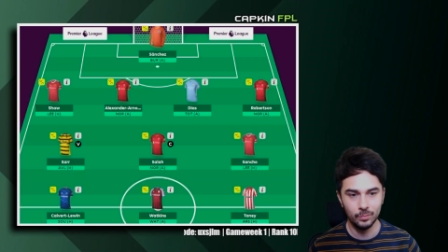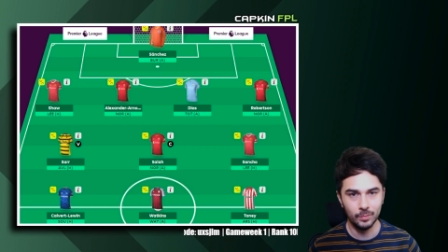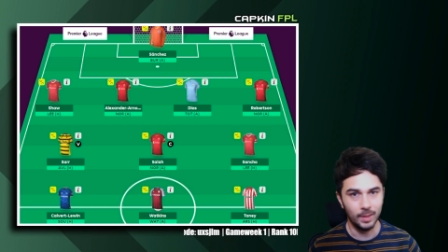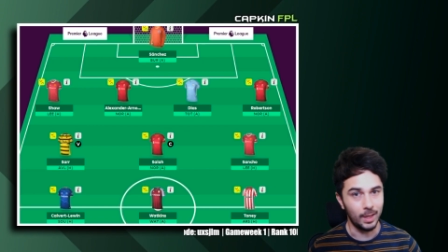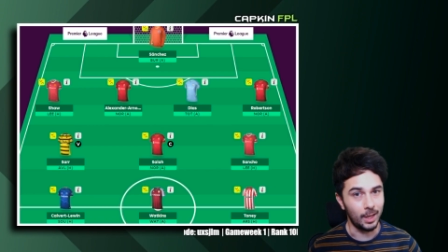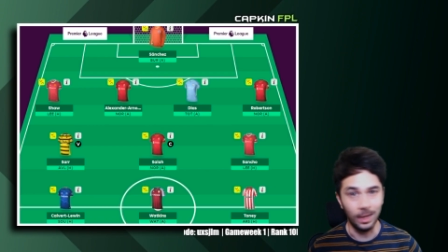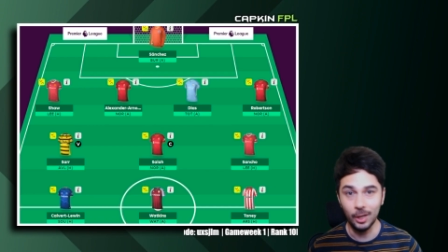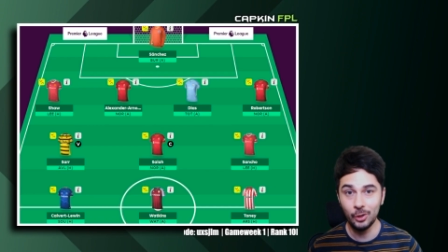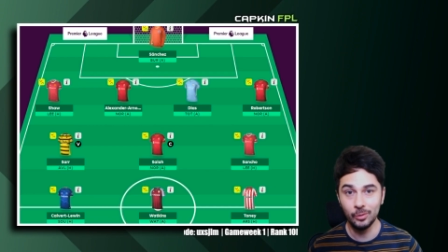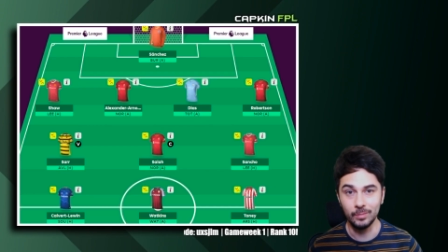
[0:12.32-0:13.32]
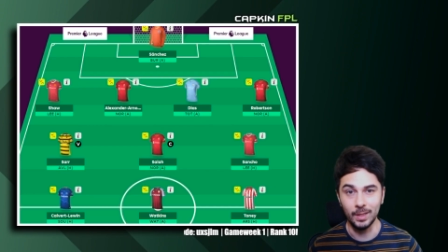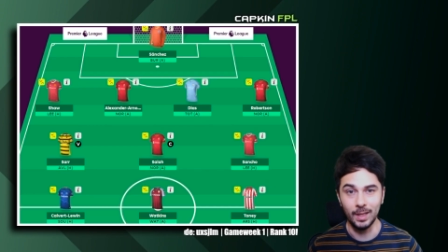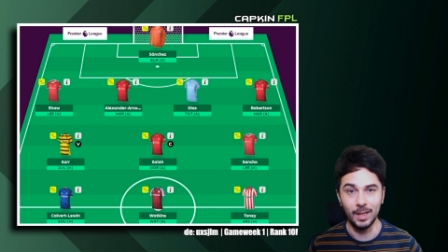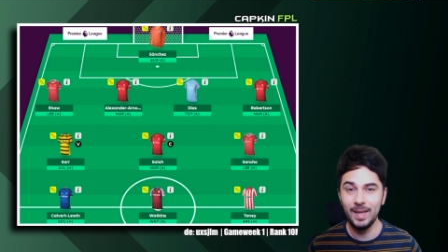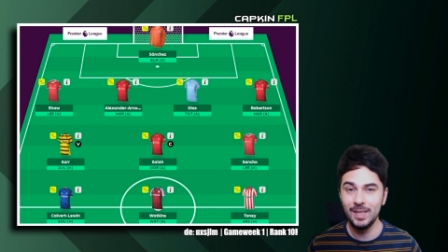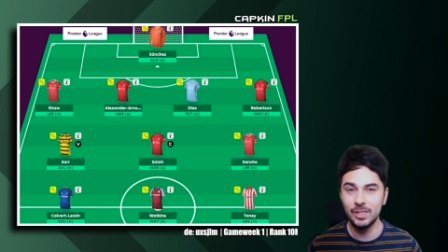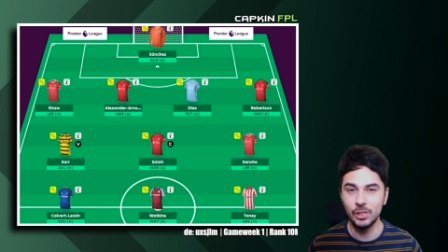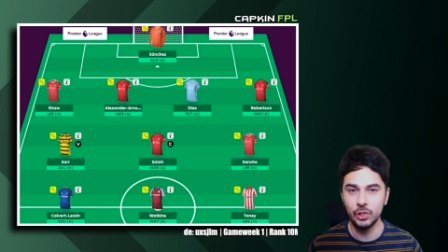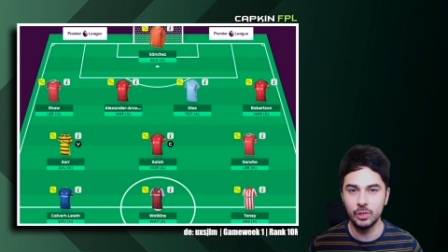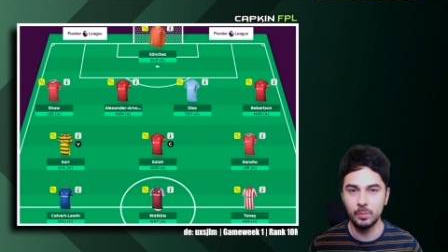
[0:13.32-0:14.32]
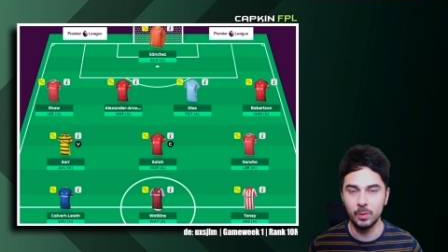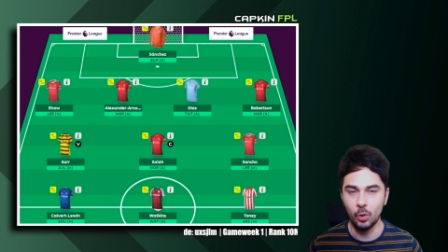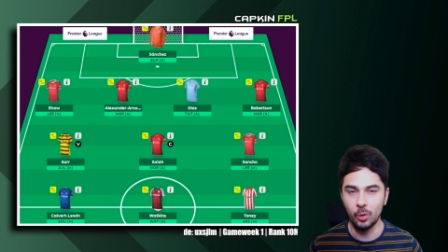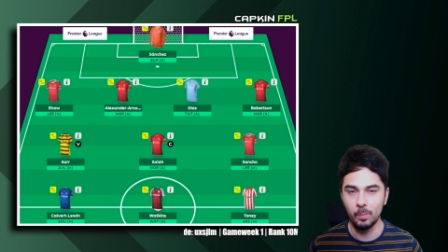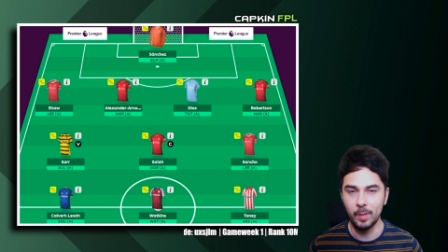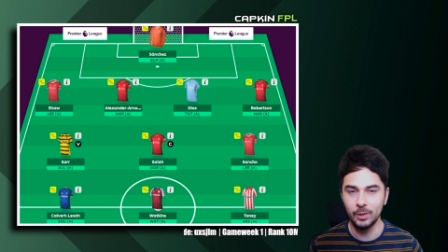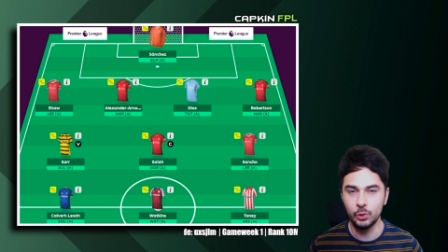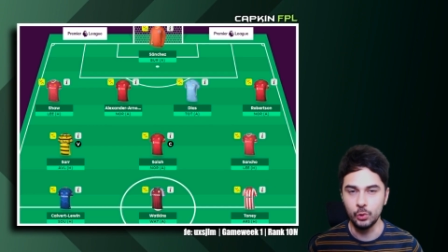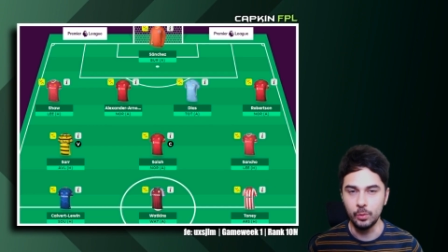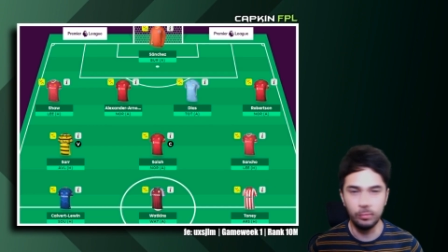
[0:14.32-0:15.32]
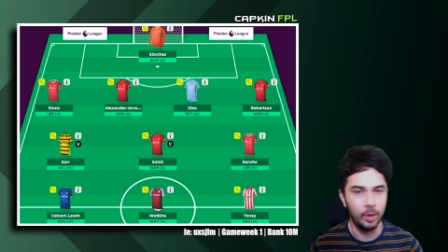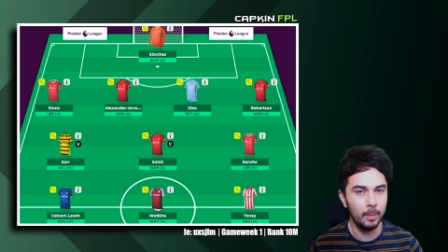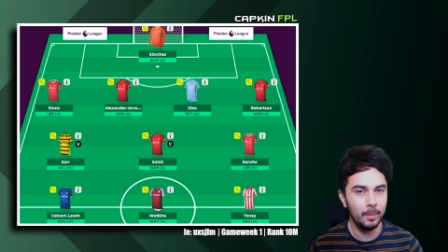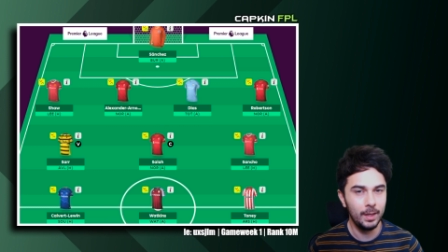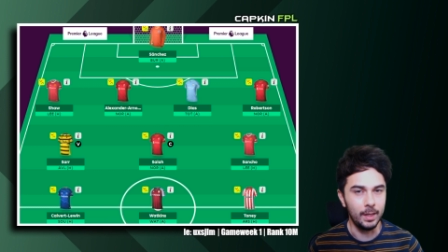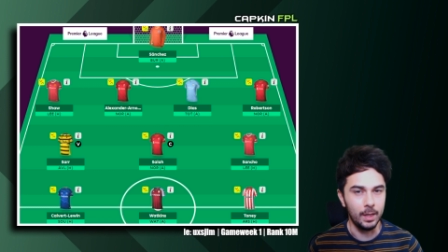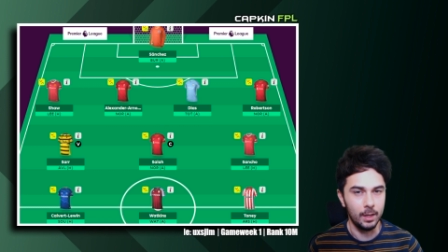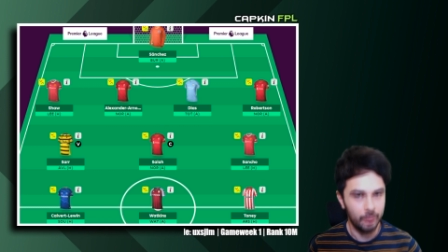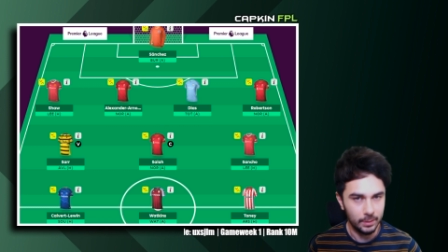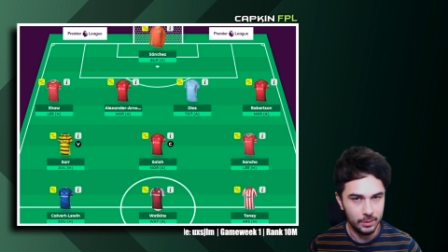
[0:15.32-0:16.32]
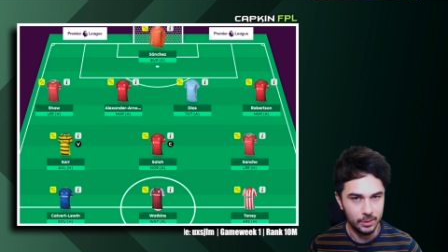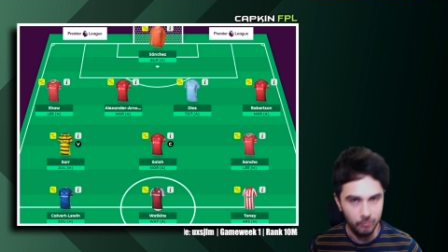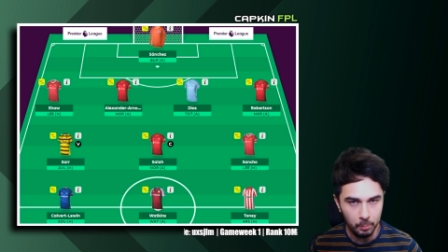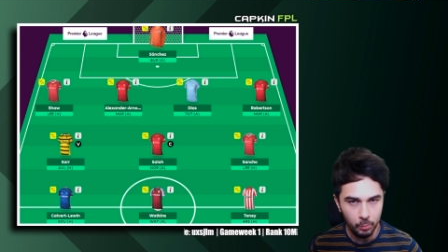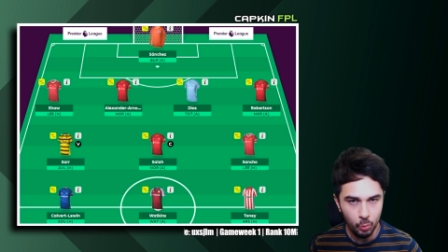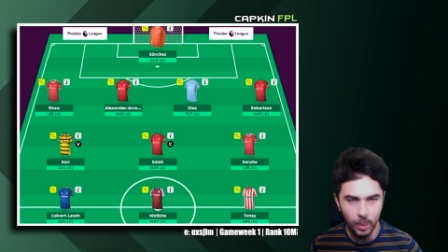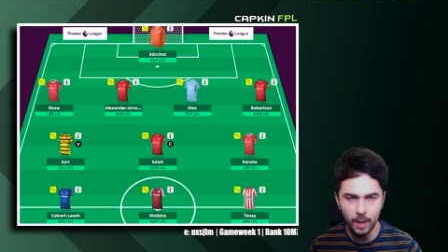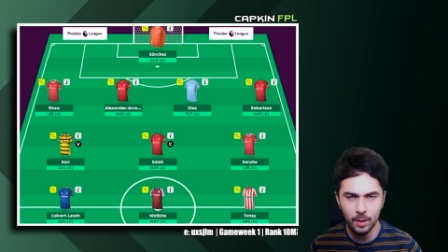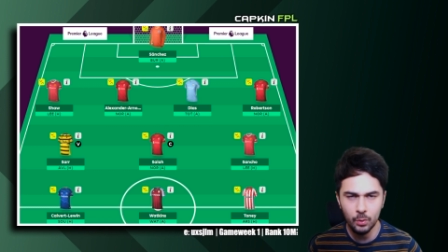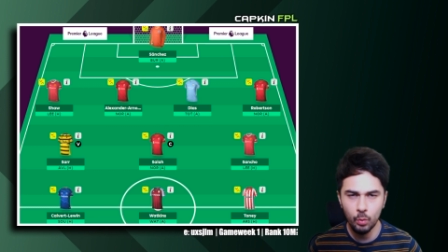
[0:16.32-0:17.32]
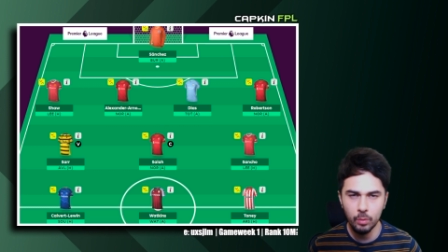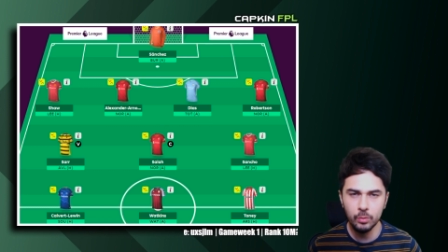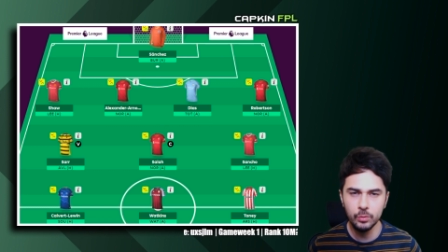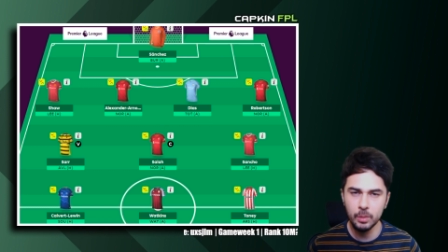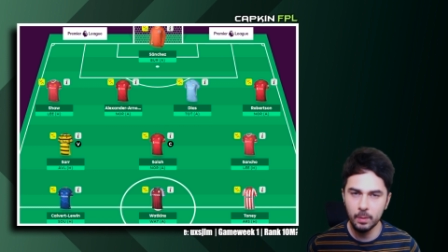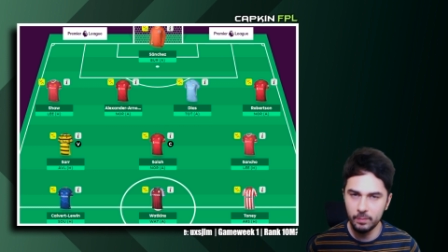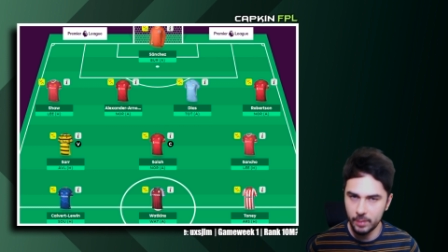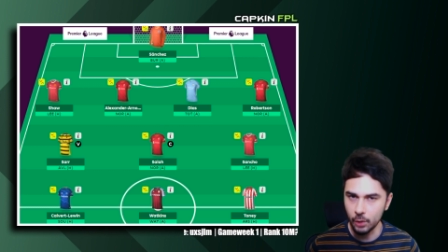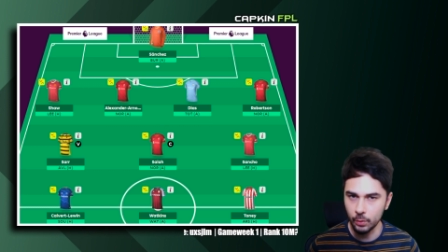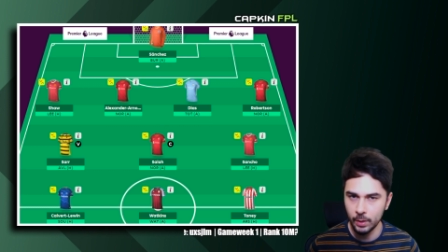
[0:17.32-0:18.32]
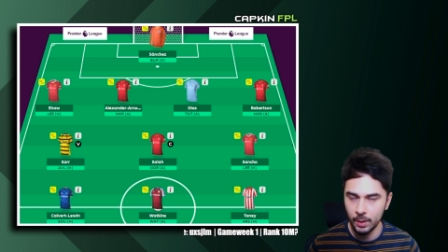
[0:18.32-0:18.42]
Hello ladies and gentlemen, welcome back to Premier League Fantasy Football and welcome to my video.